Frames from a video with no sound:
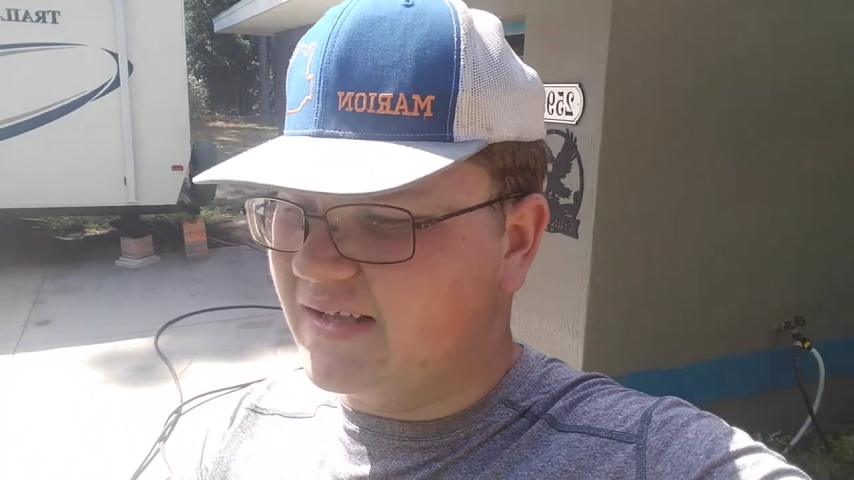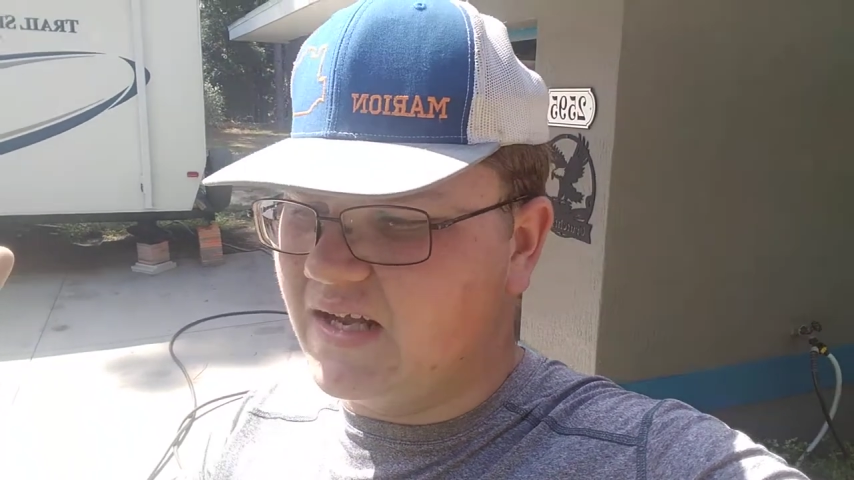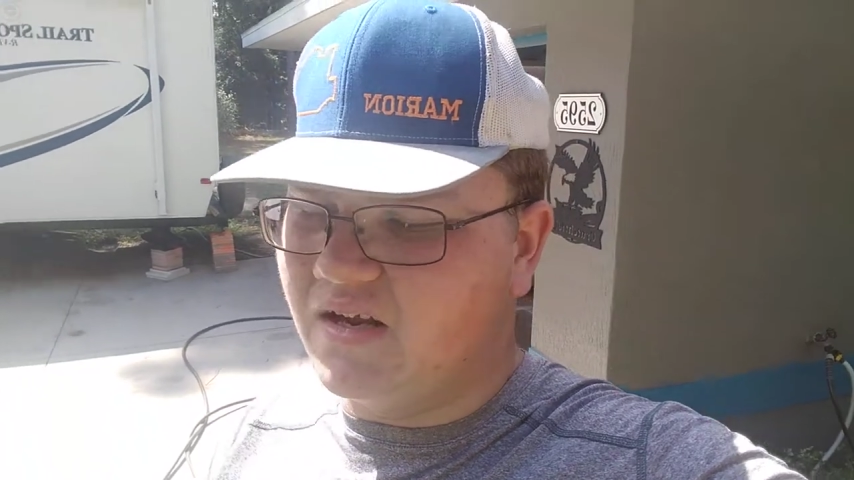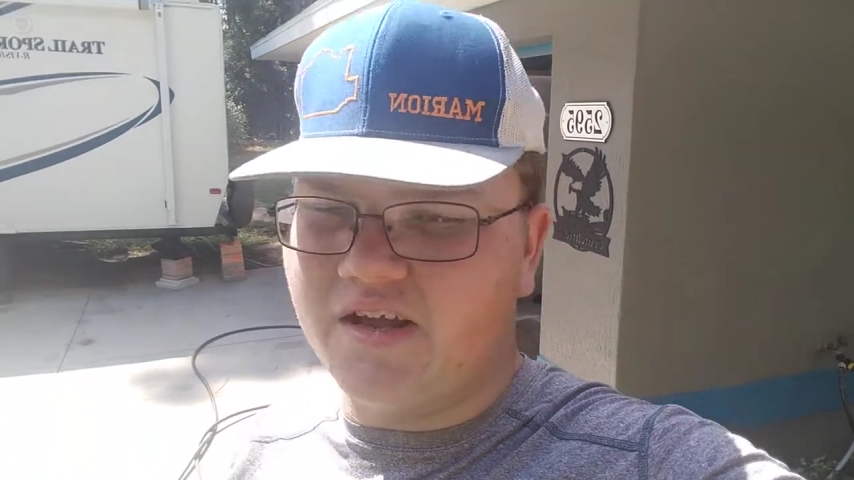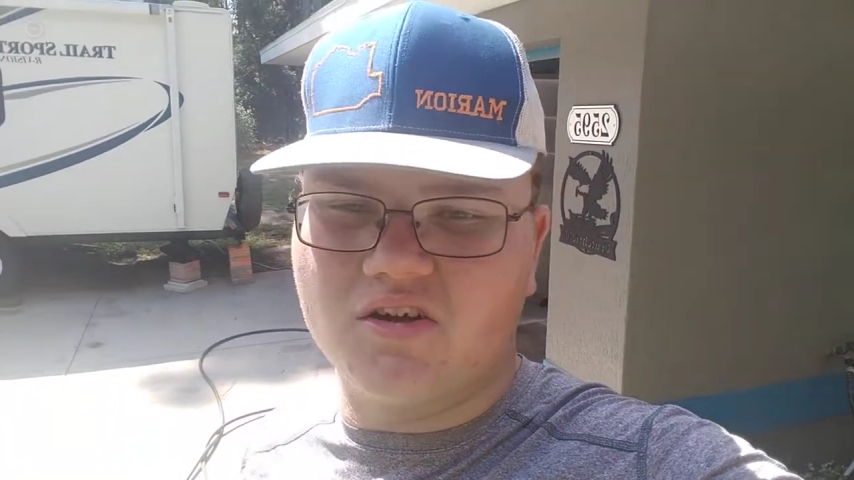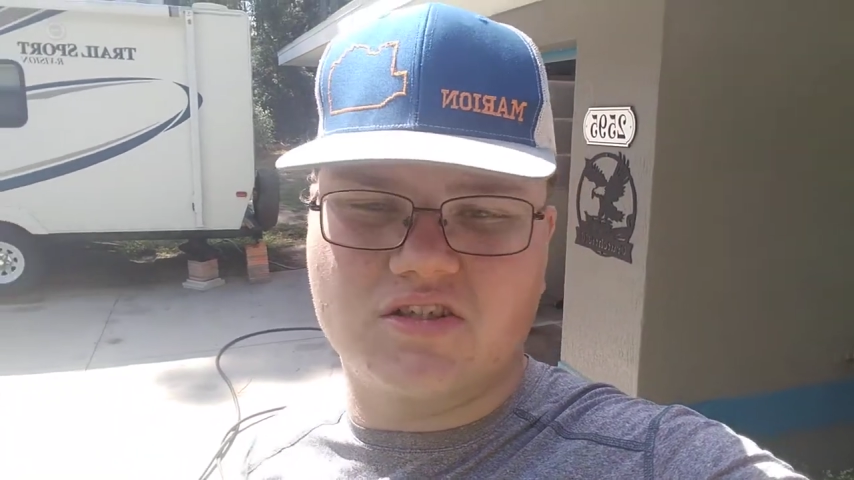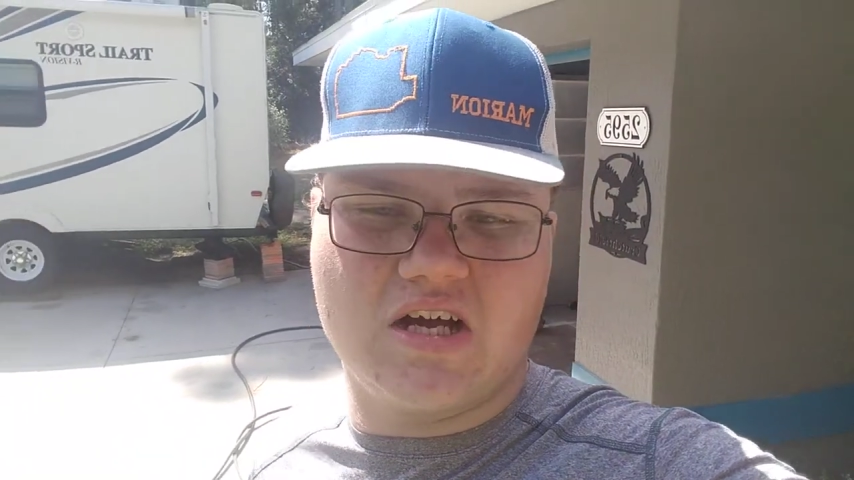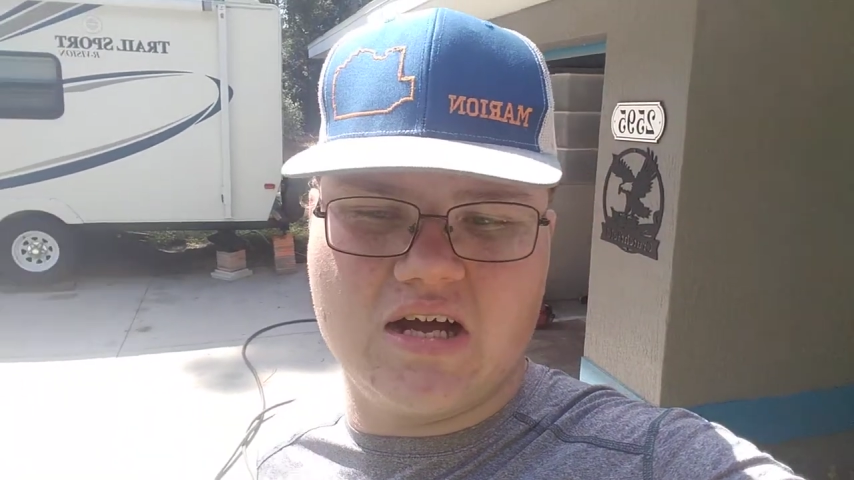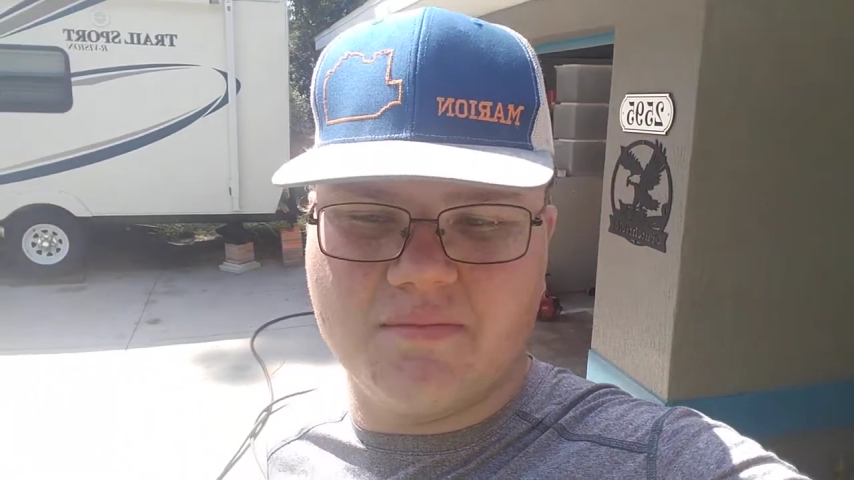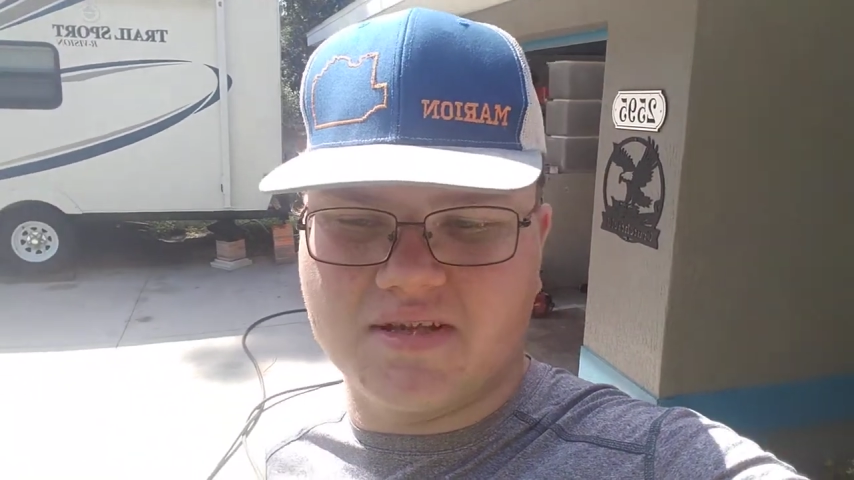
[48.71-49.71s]
to hear y'all's
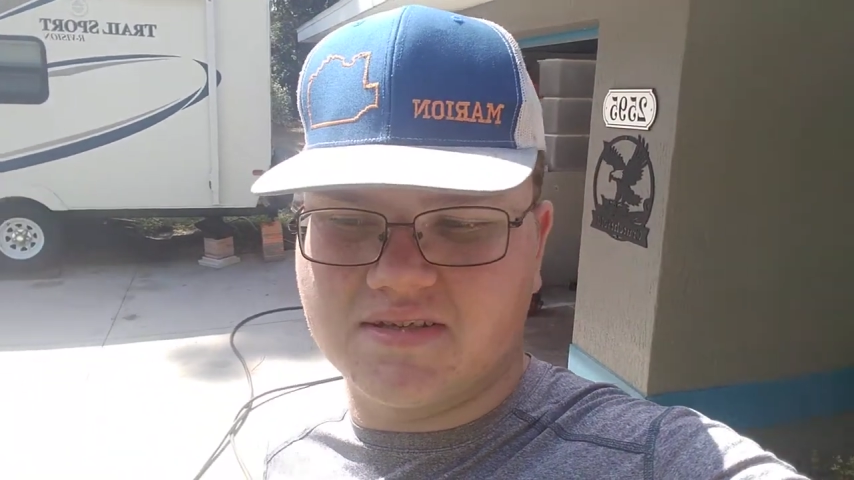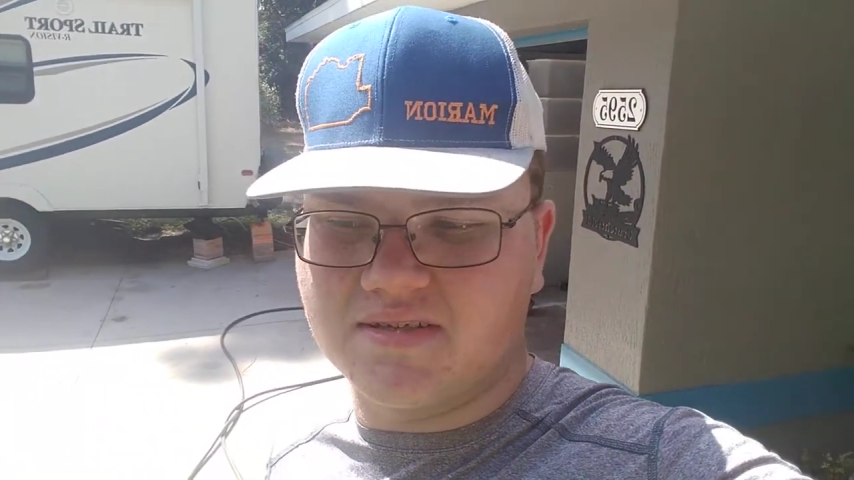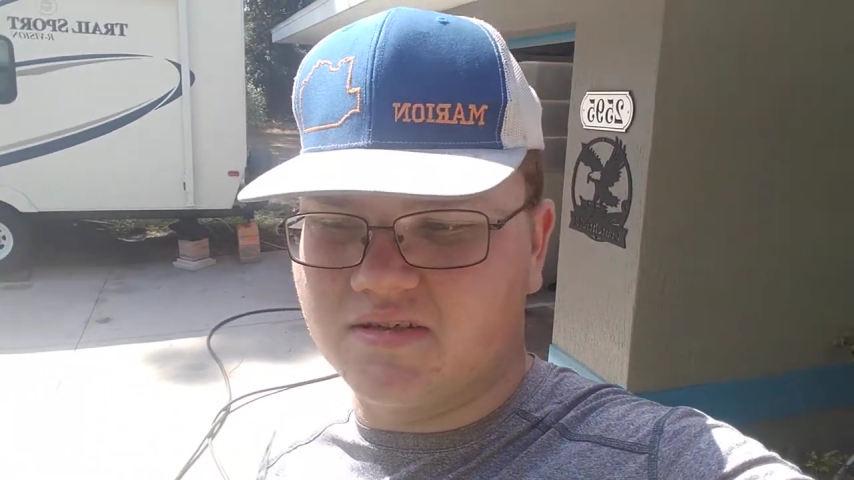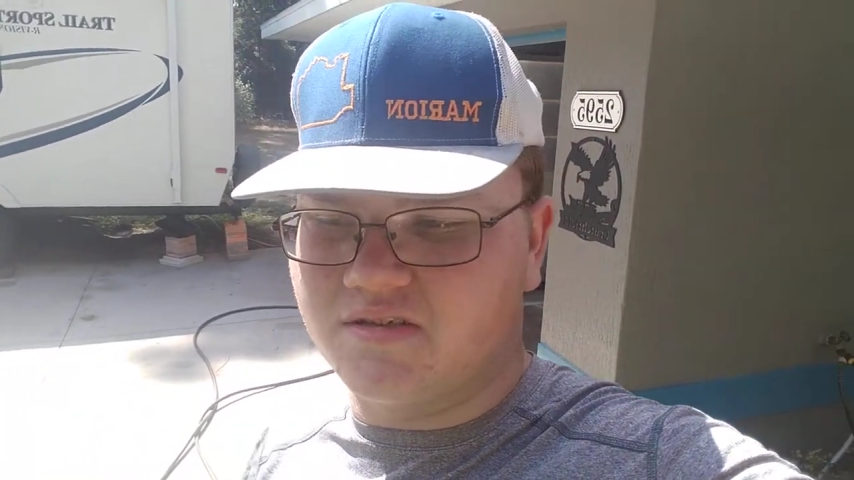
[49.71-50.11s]
comments.